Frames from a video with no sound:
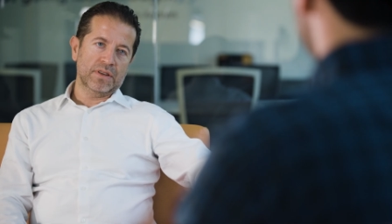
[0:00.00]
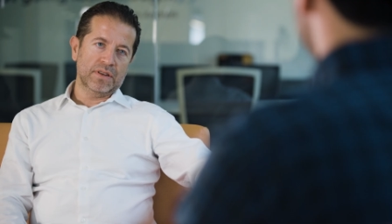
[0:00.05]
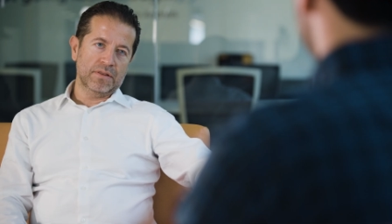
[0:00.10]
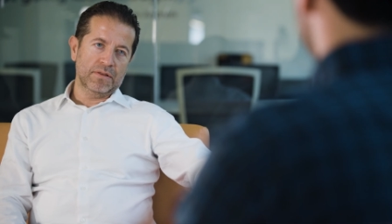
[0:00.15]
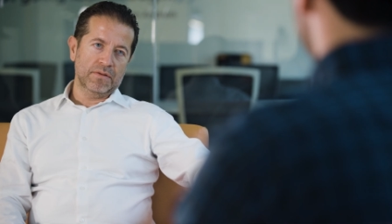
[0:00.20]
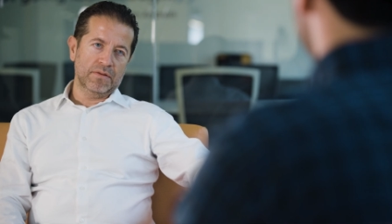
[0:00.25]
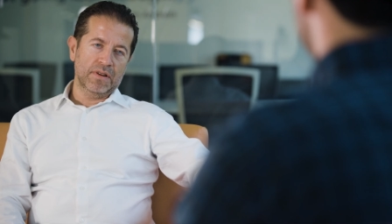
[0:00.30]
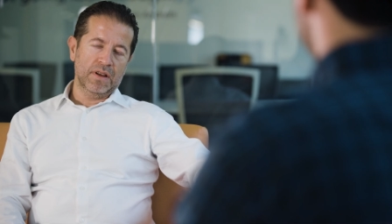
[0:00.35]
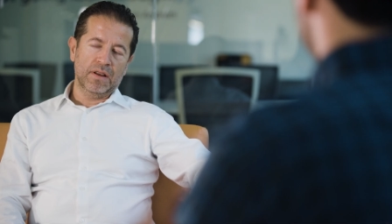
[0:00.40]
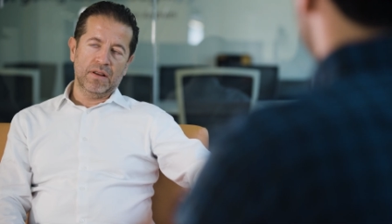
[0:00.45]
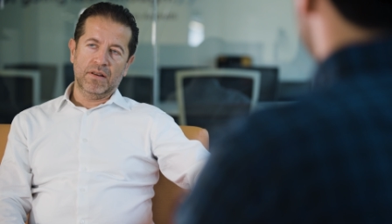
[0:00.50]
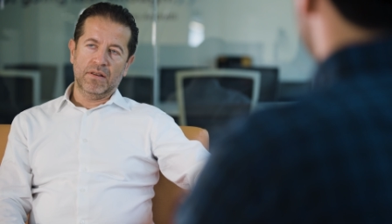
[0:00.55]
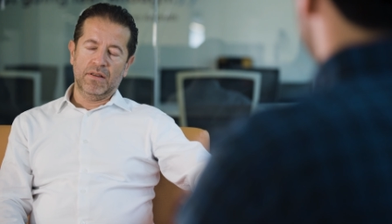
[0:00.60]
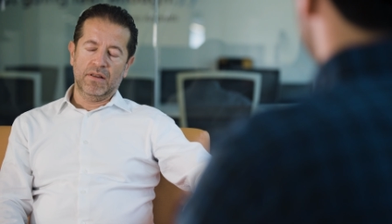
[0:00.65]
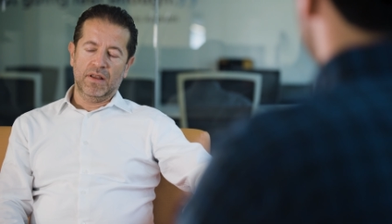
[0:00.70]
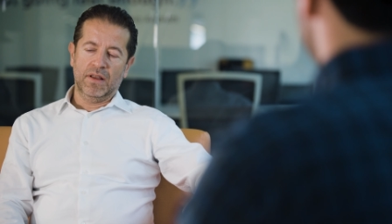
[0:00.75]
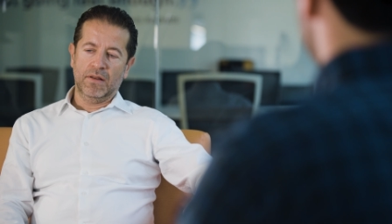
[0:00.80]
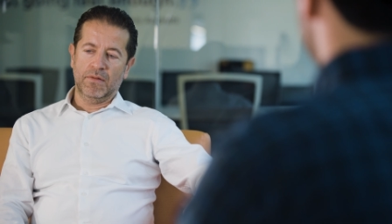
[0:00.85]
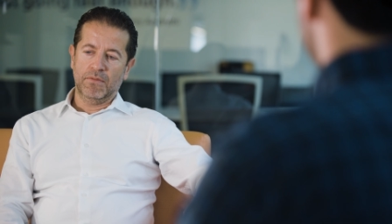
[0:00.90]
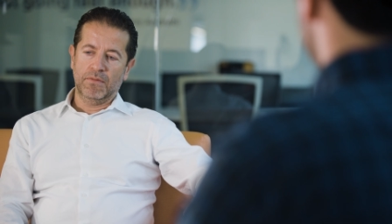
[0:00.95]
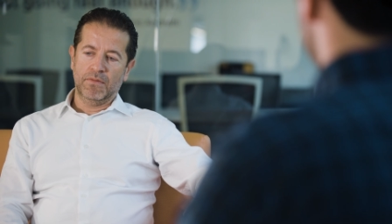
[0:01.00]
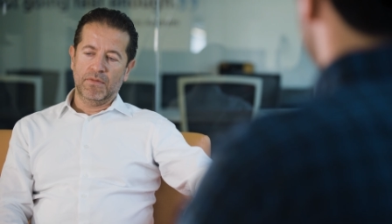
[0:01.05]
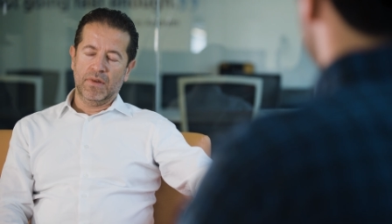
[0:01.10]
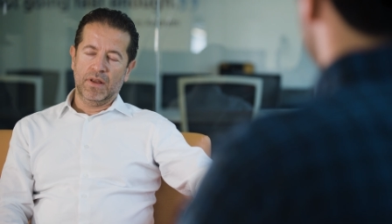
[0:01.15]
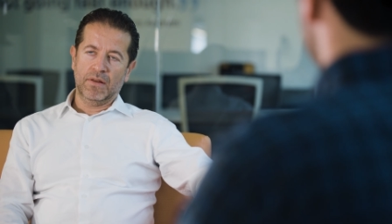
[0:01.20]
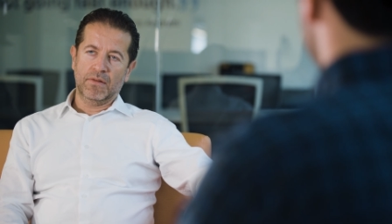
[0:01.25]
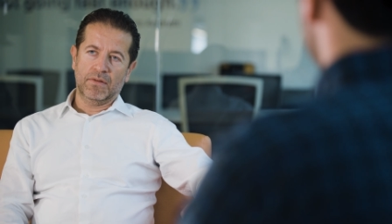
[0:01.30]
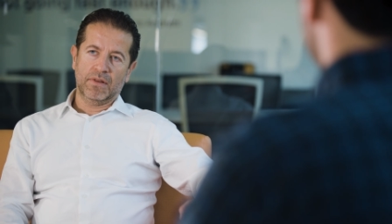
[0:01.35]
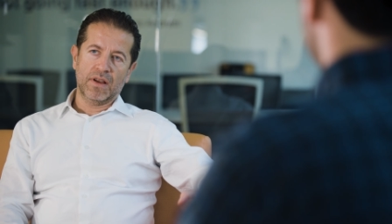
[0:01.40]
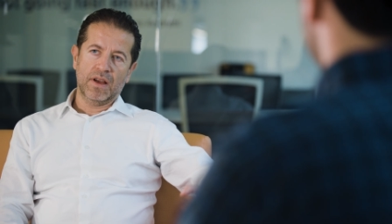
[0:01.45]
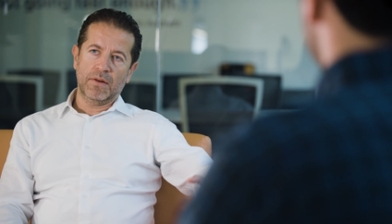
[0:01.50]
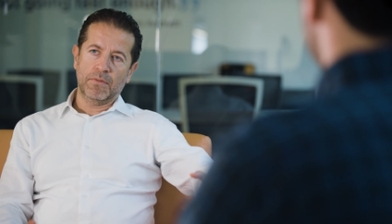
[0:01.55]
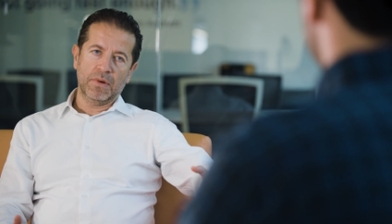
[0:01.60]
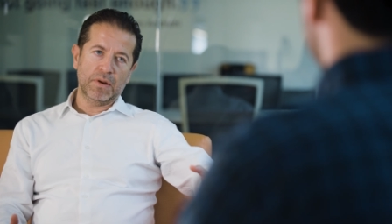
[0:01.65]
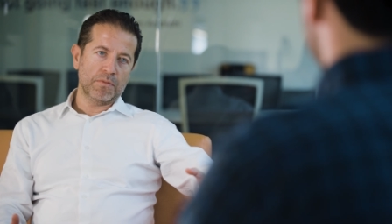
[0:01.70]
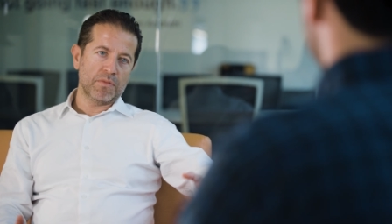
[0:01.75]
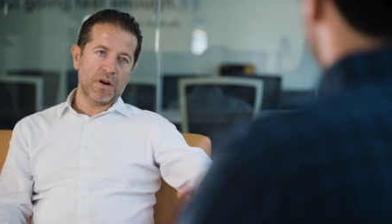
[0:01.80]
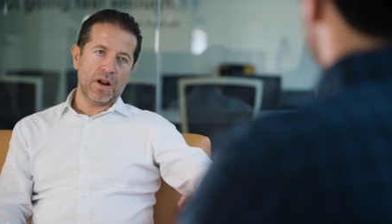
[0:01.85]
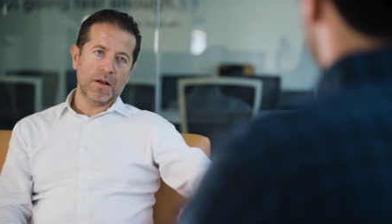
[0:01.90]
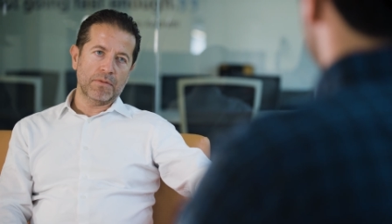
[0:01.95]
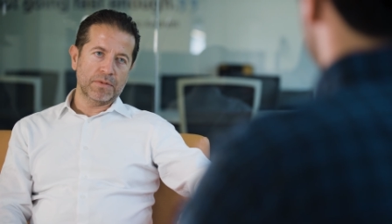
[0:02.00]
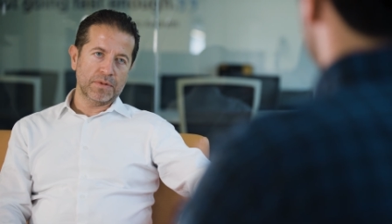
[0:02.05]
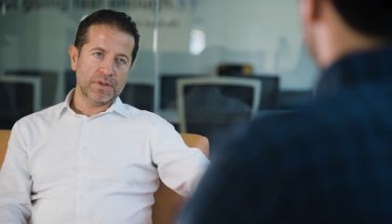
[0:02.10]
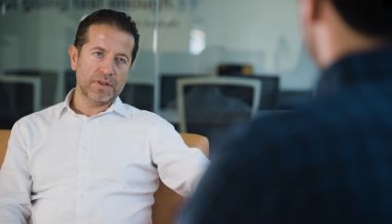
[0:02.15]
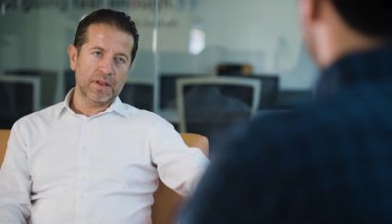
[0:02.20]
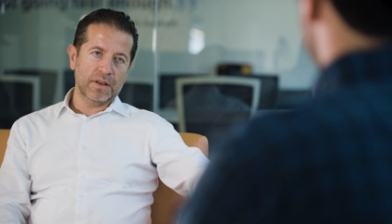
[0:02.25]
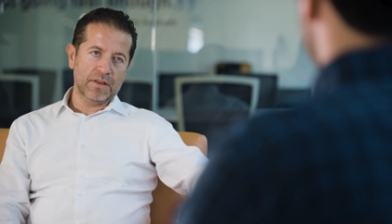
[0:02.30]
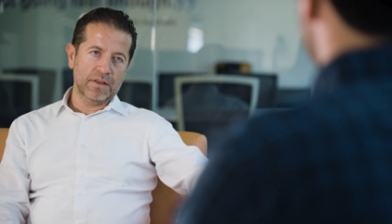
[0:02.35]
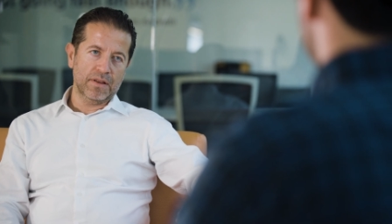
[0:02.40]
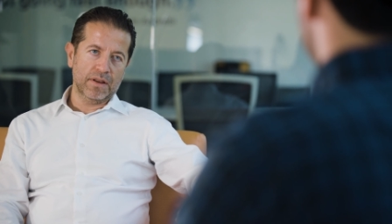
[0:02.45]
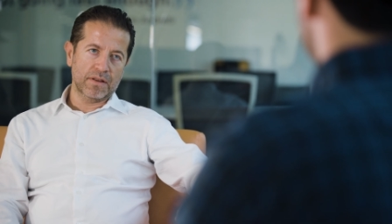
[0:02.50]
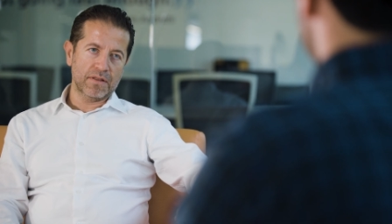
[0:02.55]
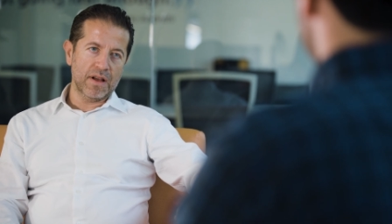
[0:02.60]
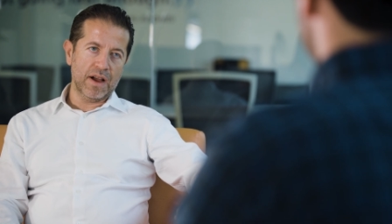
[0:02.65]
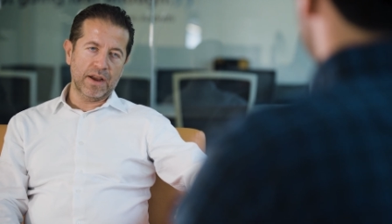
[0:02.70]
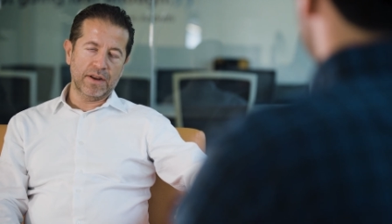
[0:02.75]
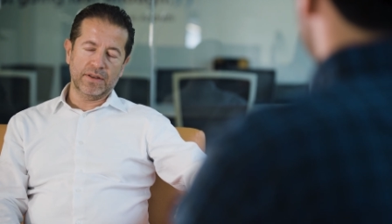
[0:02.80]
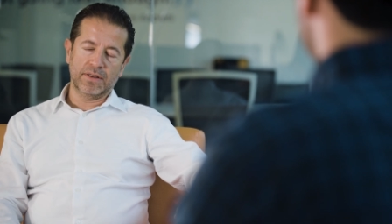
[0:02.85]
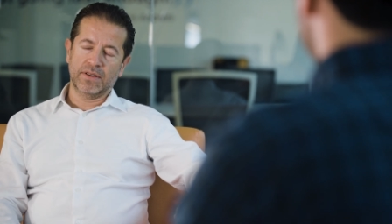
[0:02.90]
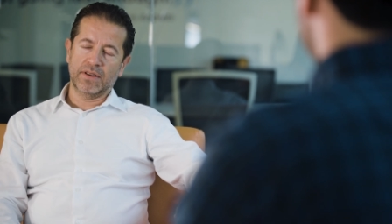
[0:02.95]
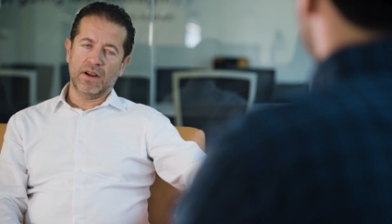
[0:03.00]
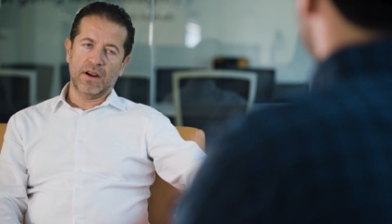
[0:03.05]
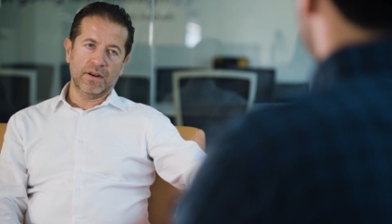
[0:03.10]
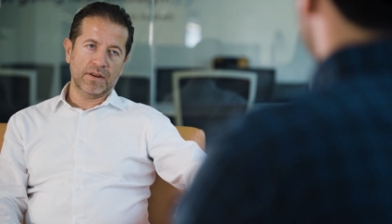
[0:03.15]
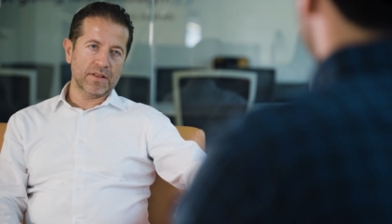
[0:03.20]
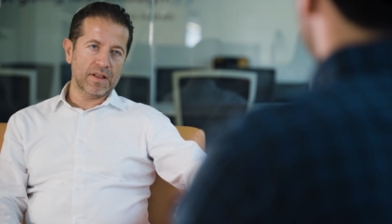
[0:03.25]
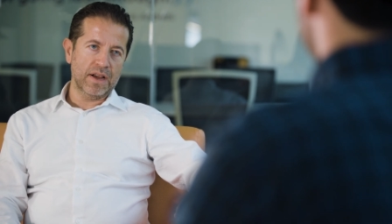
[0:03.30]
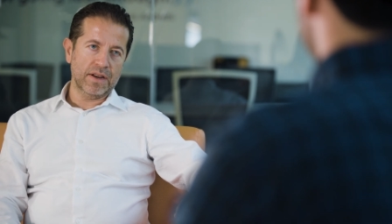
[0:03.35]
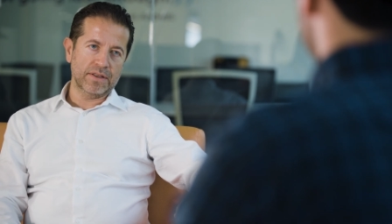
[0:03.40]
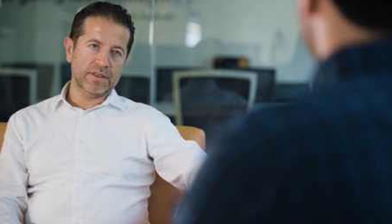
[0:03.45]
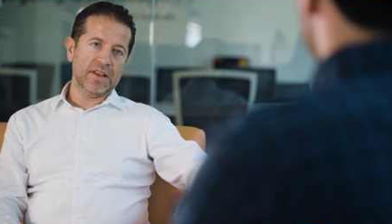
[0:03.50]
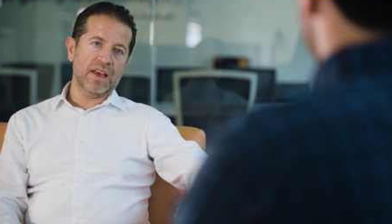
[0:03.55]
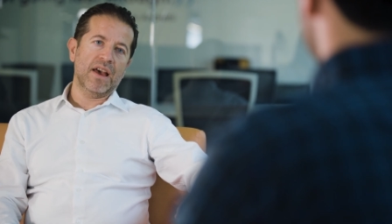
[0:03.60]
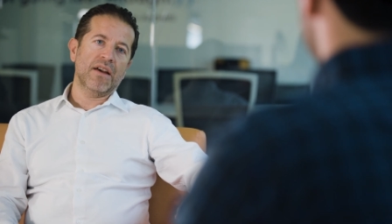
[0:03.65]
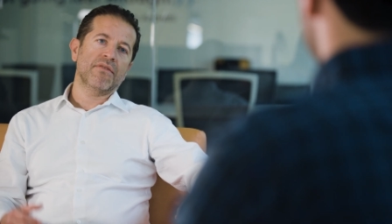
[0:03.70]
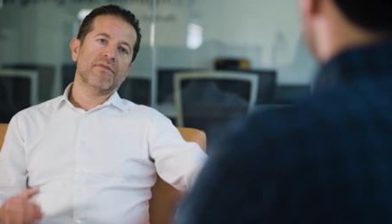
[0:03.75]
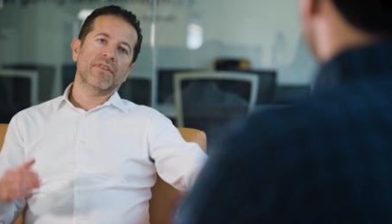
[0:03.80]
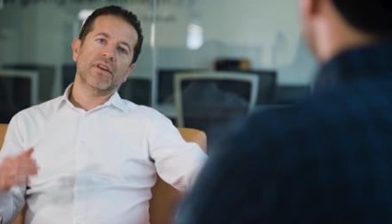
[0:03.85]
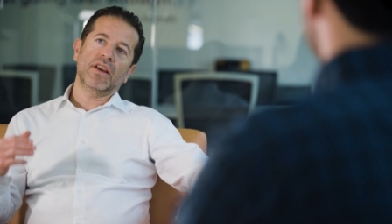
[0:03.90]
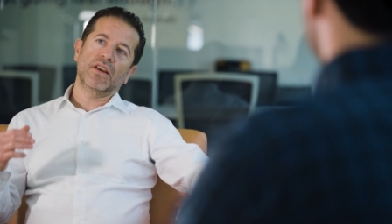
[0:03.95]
and, and, and, and kind of big problems that the clients, our clients have,